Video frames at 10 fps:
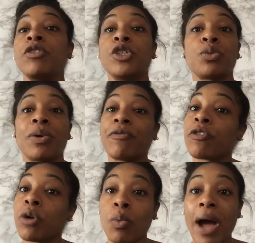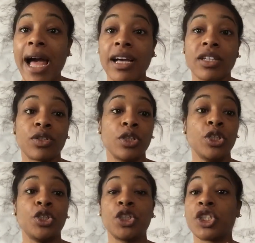if you just went for a wax or
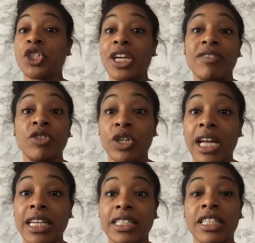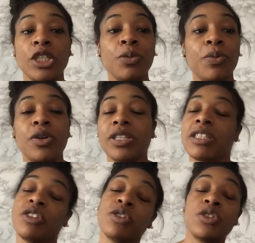you just shaved your legs and then you put
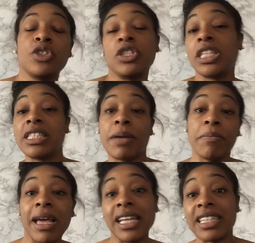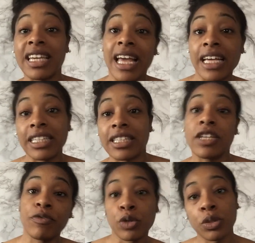on these amazing leggings
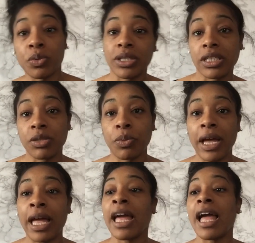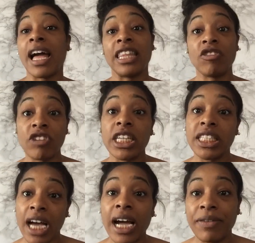that you've always wanted to wear and they're really
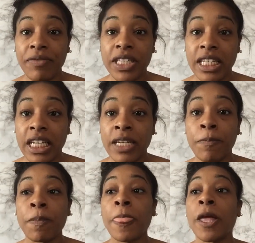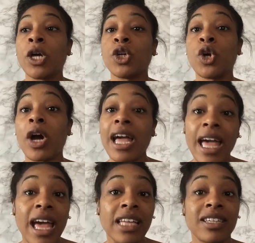tight fitted, your
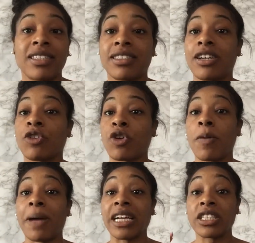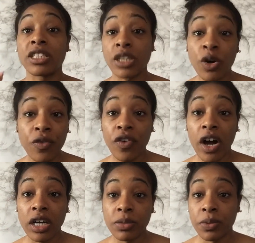hair is going to start growing back so
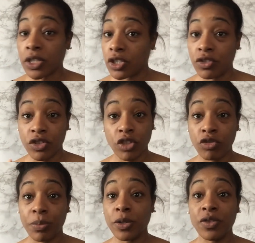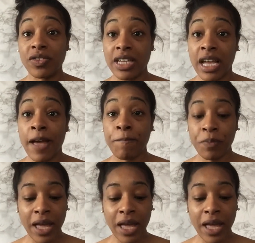fast because you've just removed it.